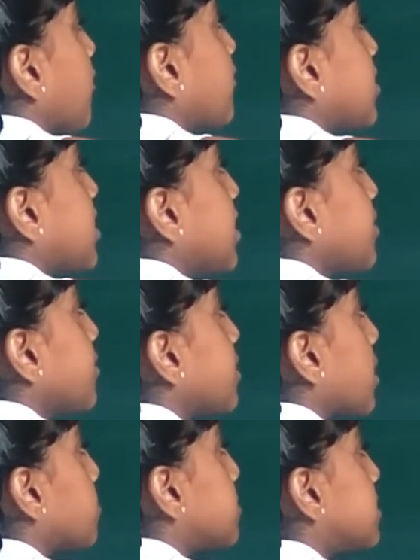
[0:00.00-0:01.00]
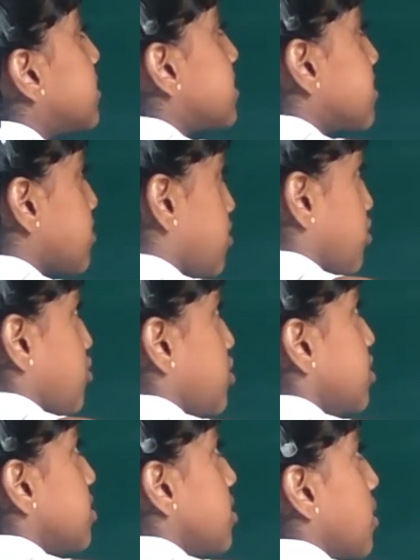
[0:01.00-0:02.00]
We need to double this
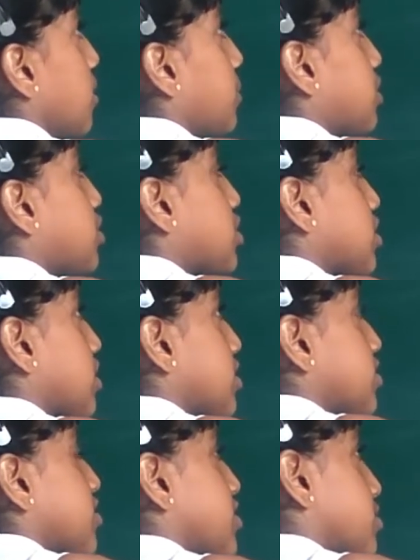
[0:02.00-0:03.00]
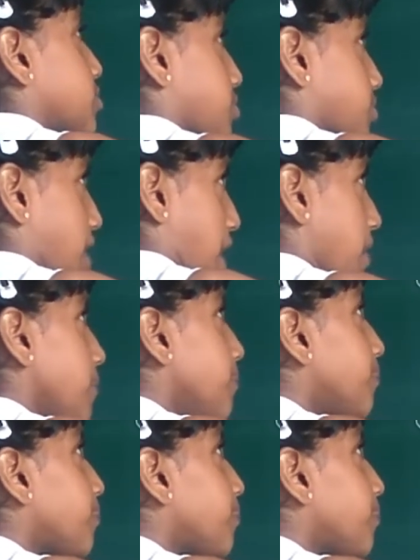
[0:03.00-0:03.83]
digit, which turns into 10.